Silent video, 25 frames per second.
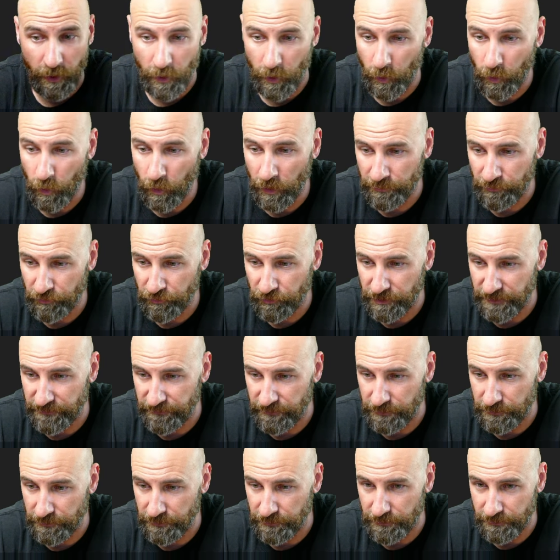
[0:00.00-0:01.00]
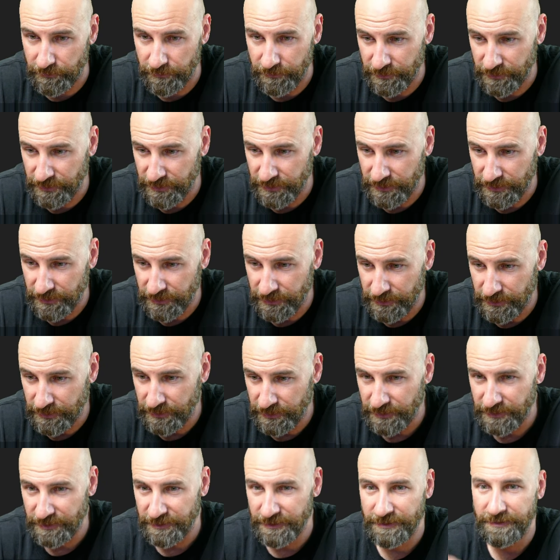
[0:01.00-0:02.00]
01 Preview,
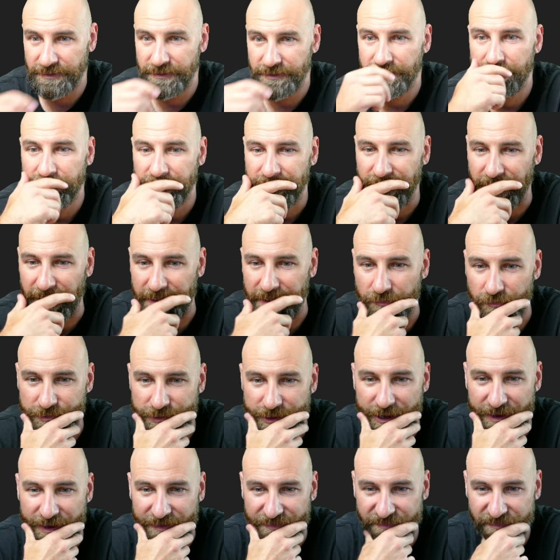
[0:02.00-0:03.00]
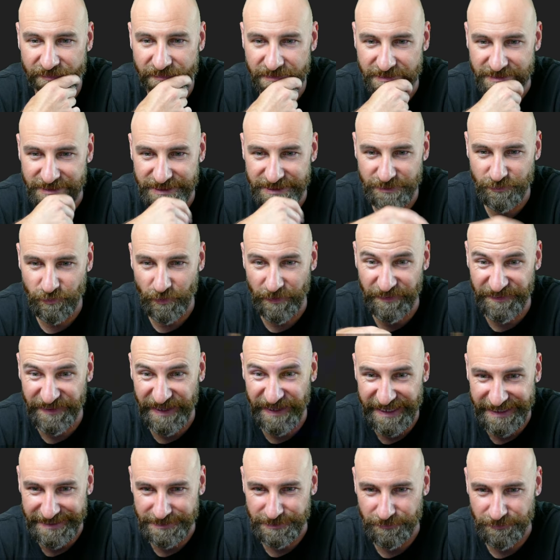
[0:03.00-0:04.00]
and we're off. This one
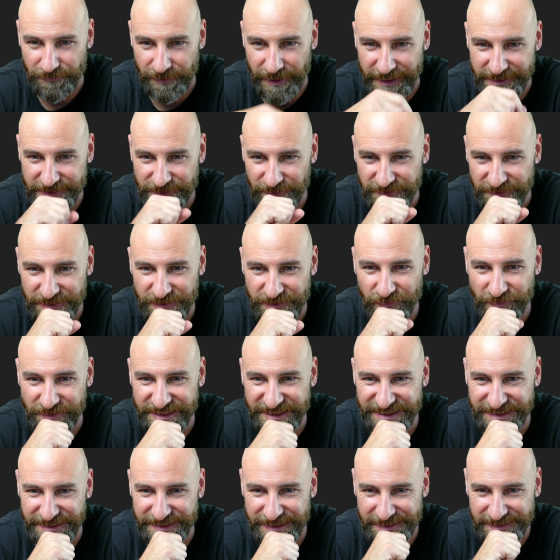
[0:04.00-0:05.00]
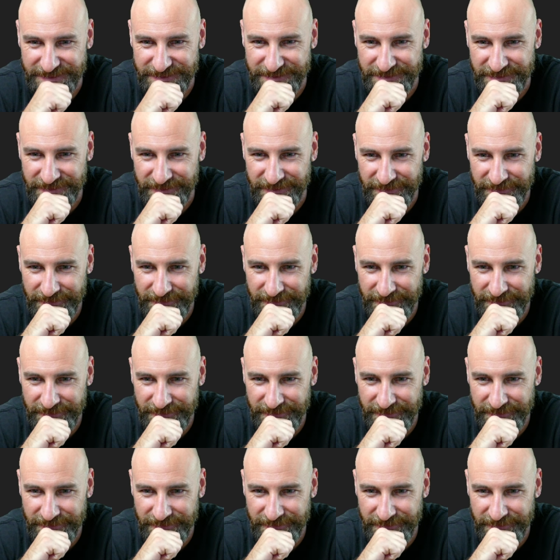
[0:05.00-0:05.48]
thinks, right? So this one sits.